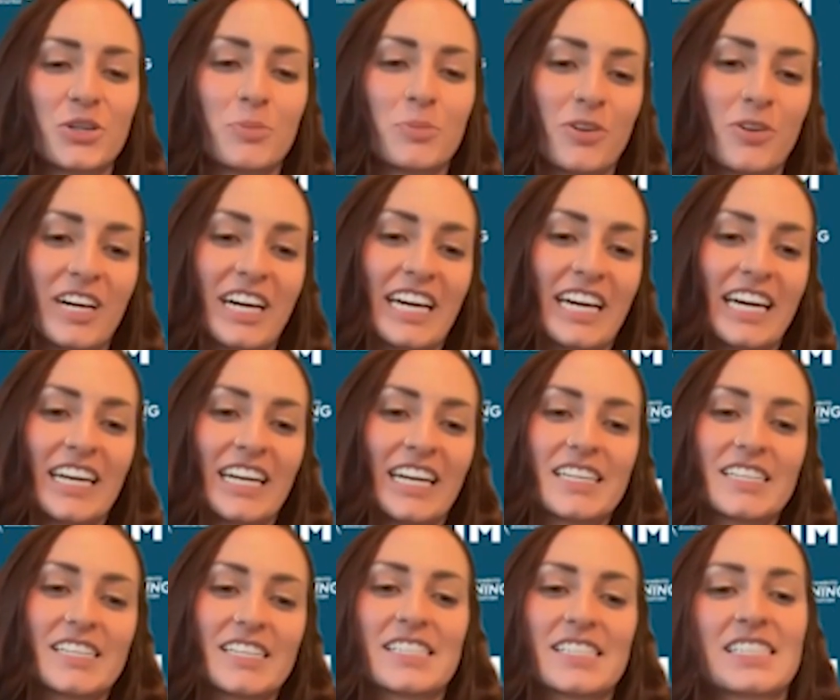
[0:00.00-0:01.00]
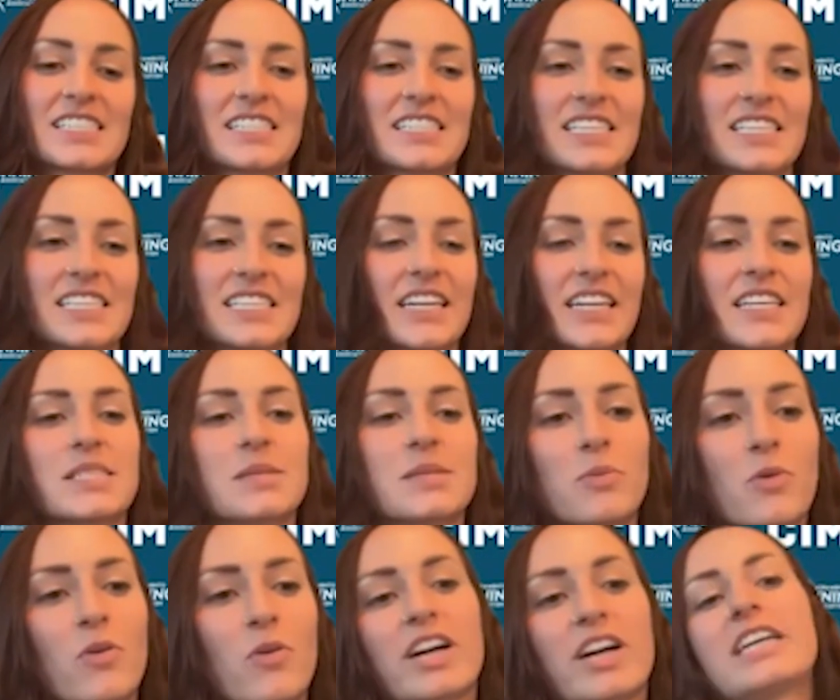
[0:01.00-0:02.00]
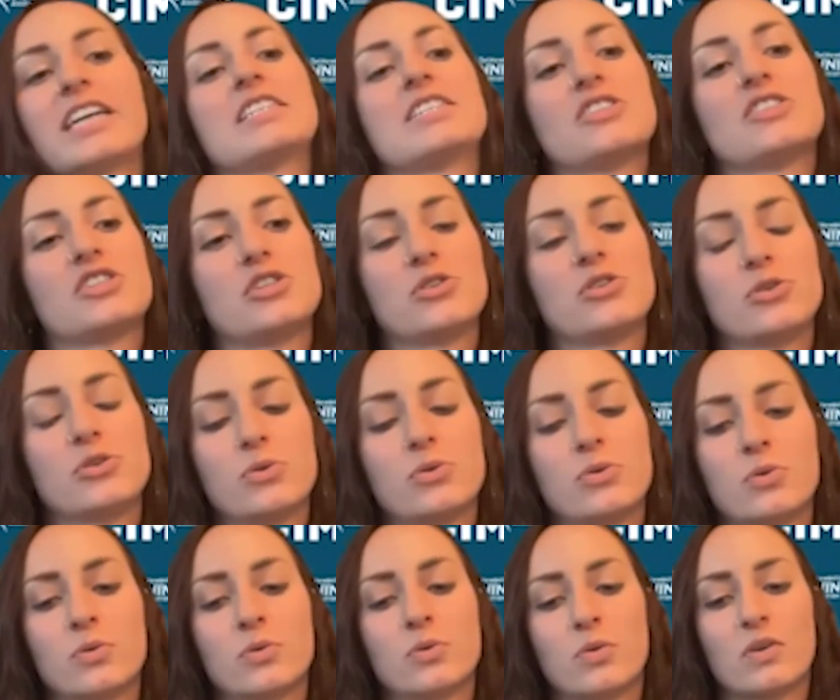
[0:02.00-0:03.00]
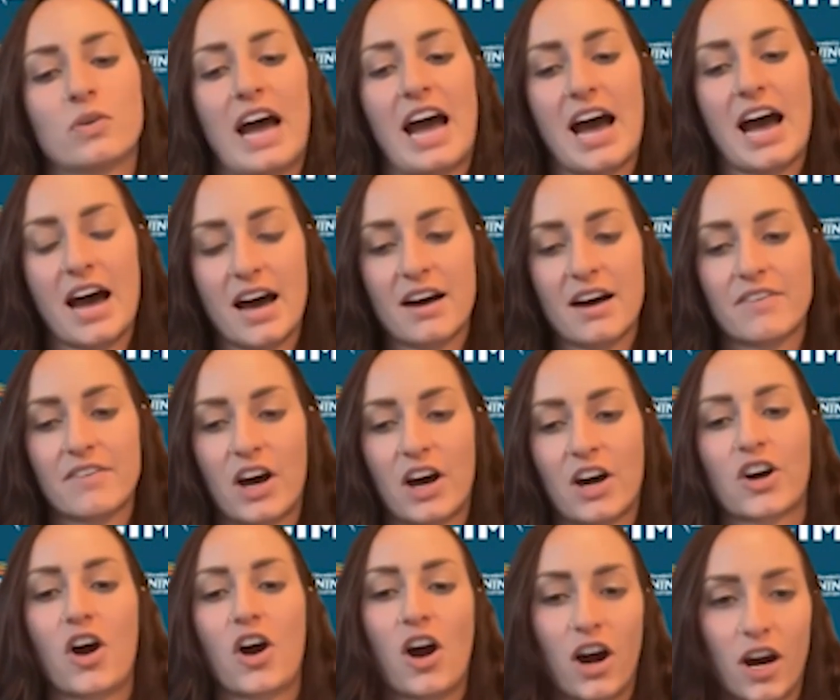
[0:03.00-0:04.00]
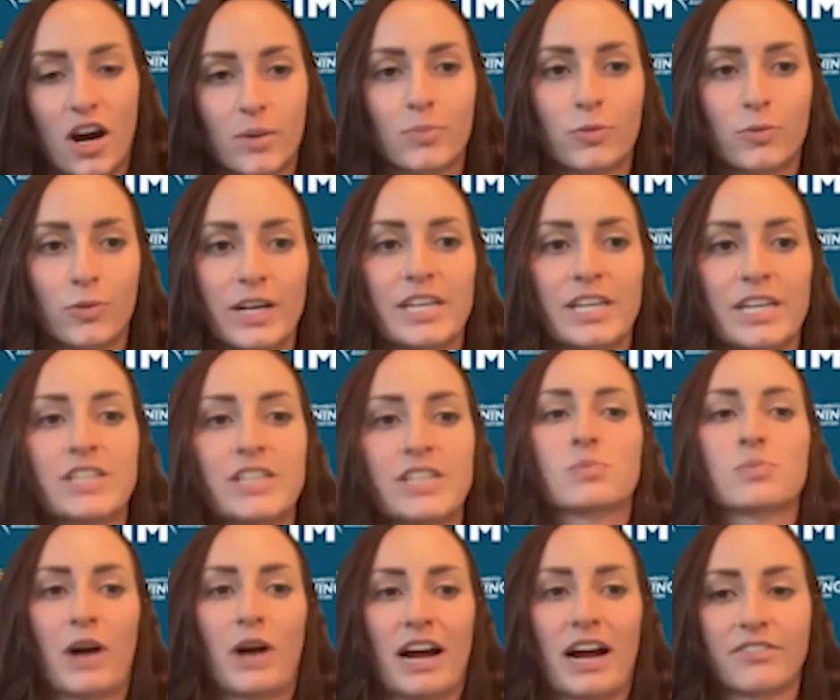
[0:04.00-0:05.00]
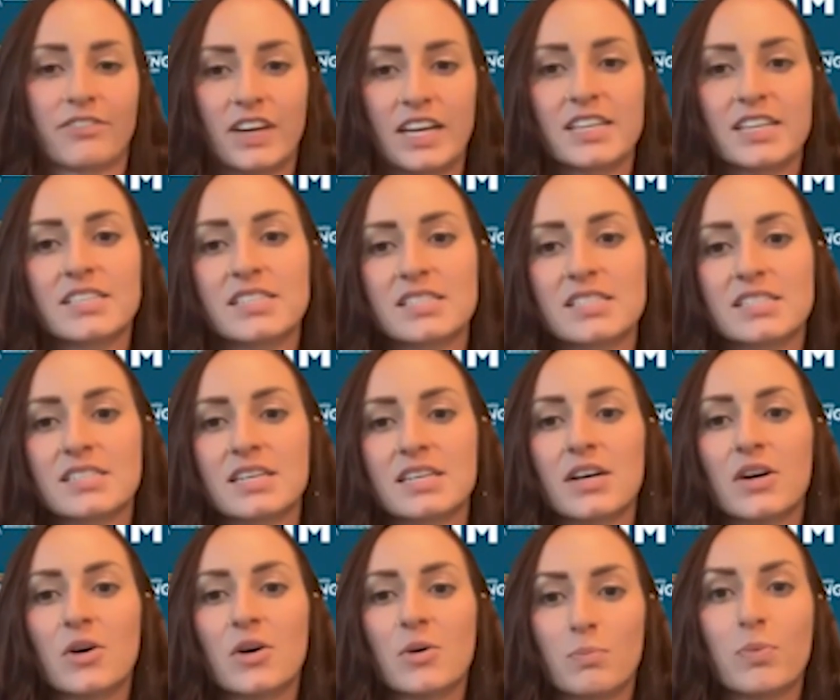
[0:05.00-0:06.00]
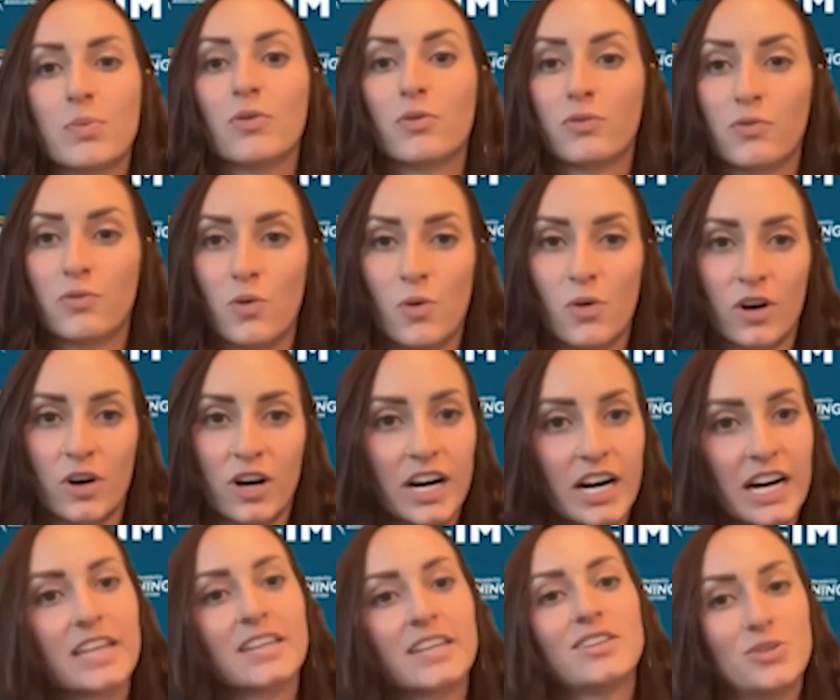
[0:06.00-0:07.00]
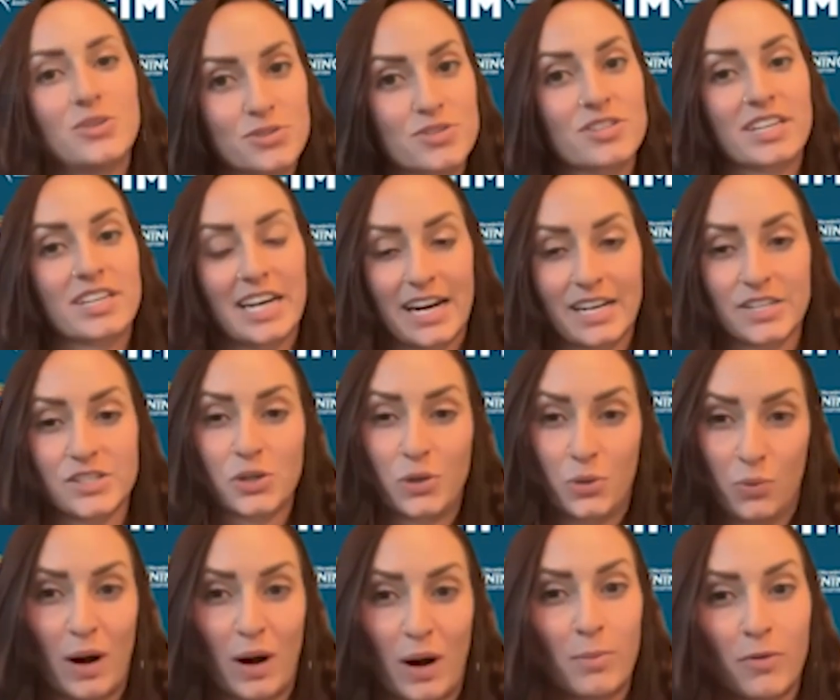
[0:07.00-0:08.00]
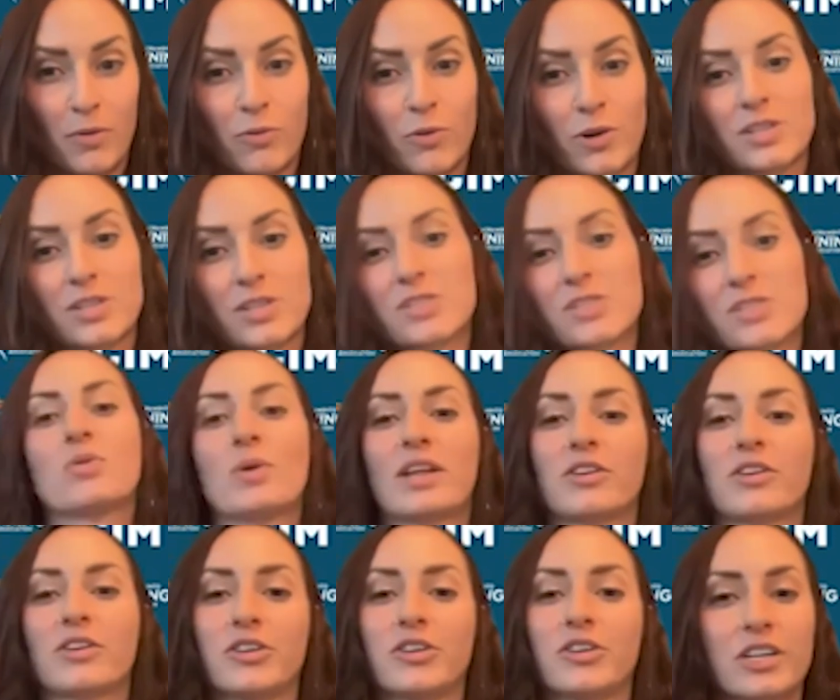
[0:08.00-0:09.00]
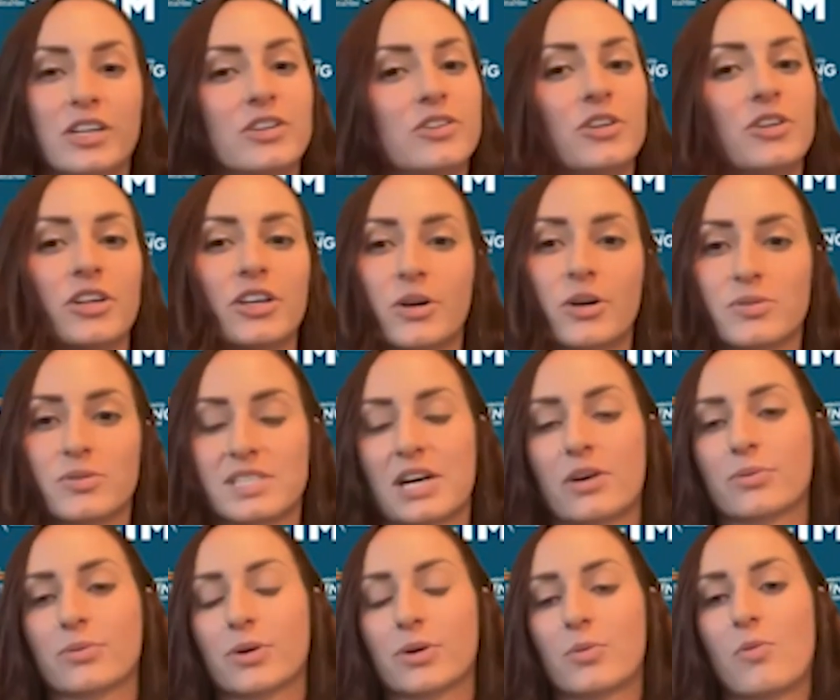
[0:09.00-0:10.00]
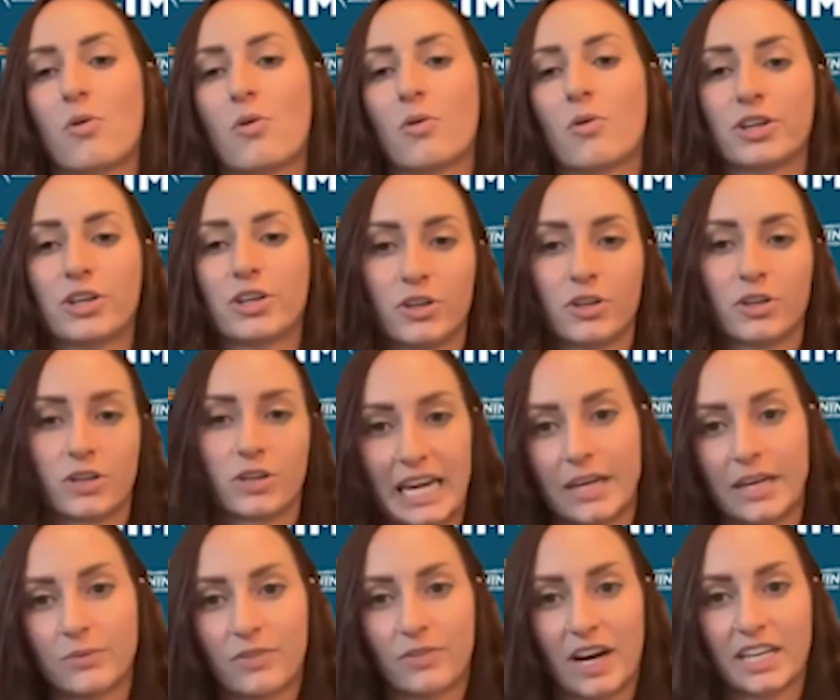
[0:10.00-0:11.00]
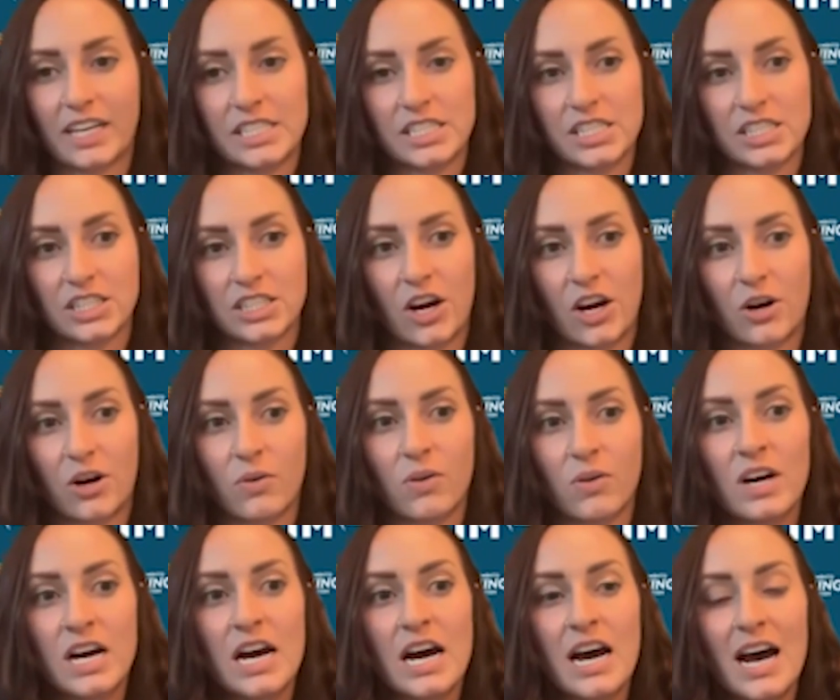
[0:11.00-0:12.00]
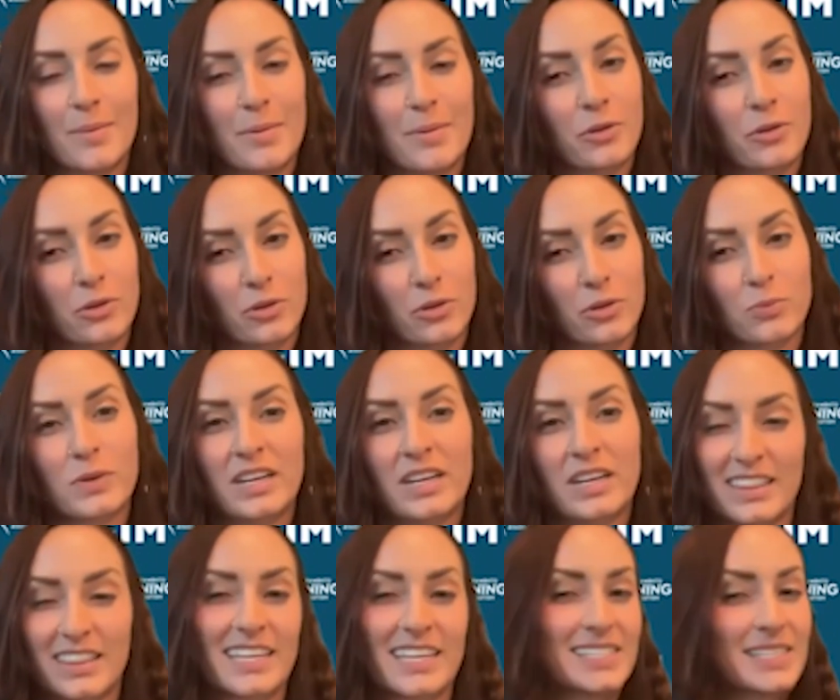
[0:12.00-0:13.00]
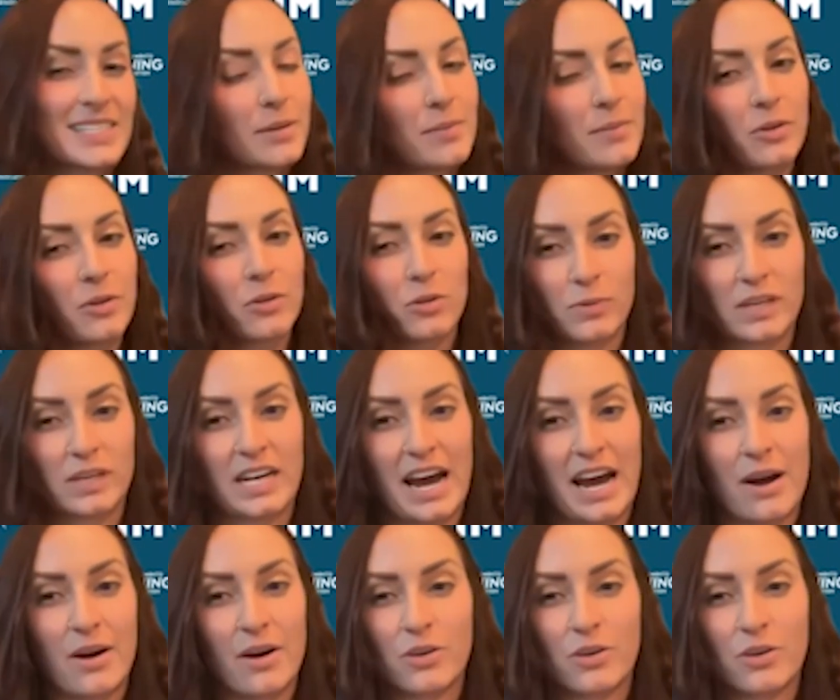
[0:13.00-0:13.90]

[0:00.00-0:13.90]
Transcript: your point, it is important to have a carb-rich breakfast before, and usually actually well before. So whether you're in your hotel room or you're getting ready to go, they say about 3